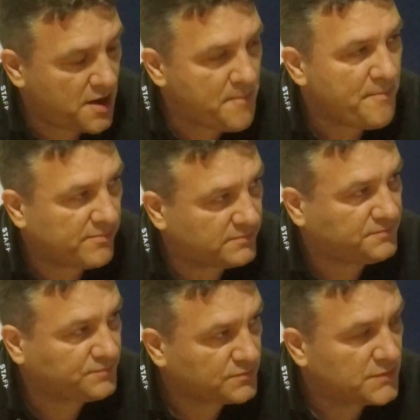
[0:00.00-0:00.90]
Yeah.
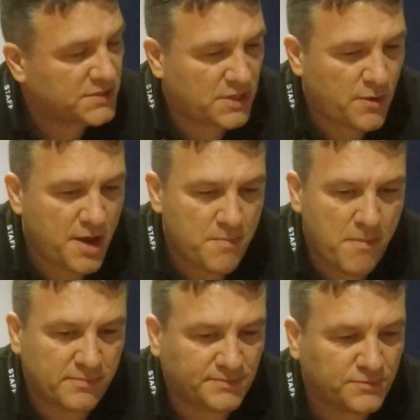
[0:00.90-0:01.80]
So,
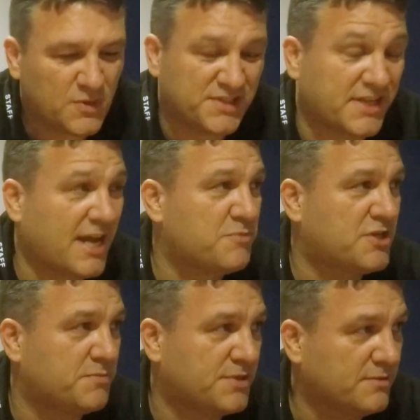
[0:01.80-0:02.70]
where's the cap
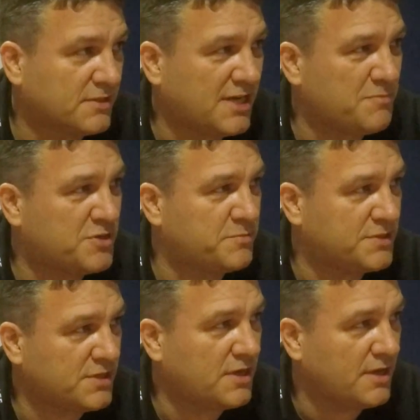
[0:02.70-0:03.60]
ships? Cap ships
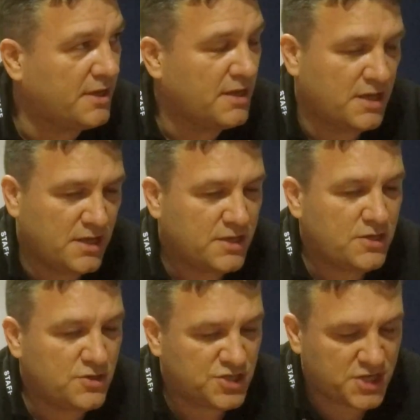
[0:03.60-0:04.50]
is a
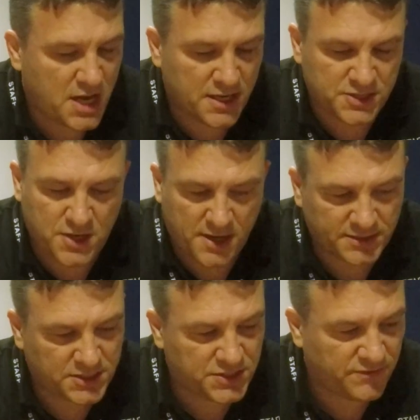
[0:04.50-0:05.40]
huge challenge
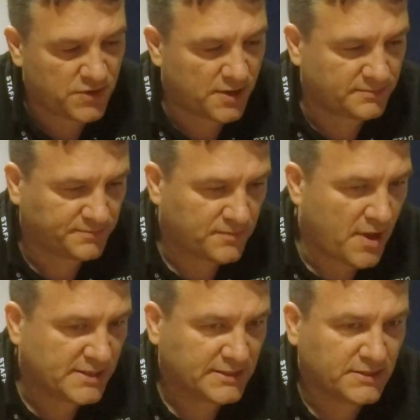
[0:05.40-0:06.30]
because
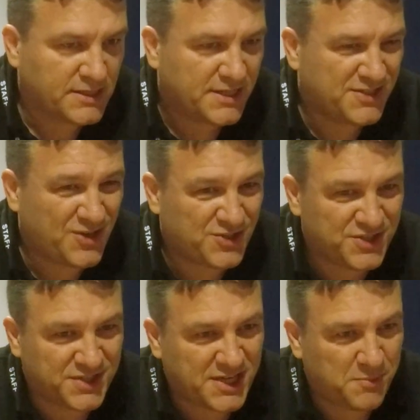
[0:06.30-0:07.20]
it's not
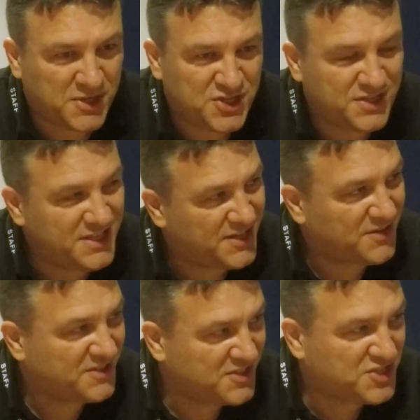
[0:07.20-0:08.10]
just a couple of,
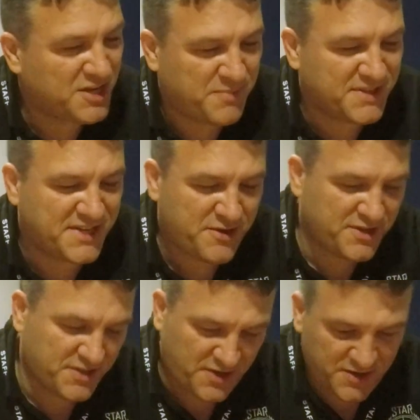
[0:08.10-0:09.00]
cheap
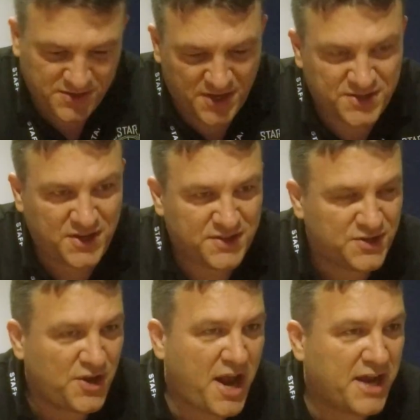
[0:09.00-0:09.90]
interiors. It's
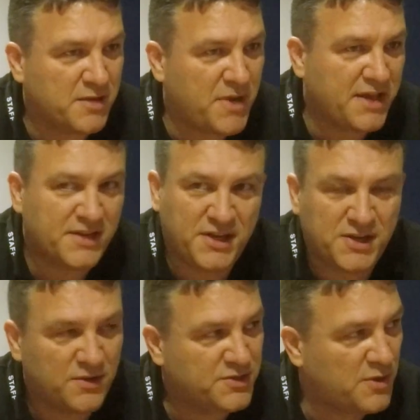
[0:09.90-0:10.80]
not a hangar bay, then you
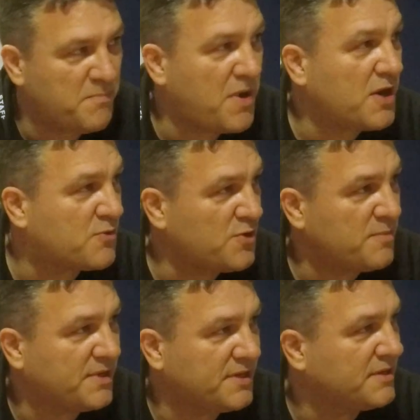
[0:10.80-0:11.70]
go to a bunk
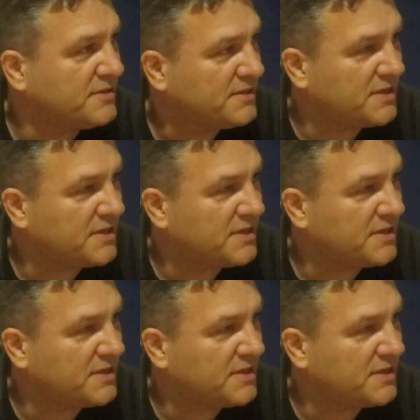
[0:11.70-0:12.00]
room and,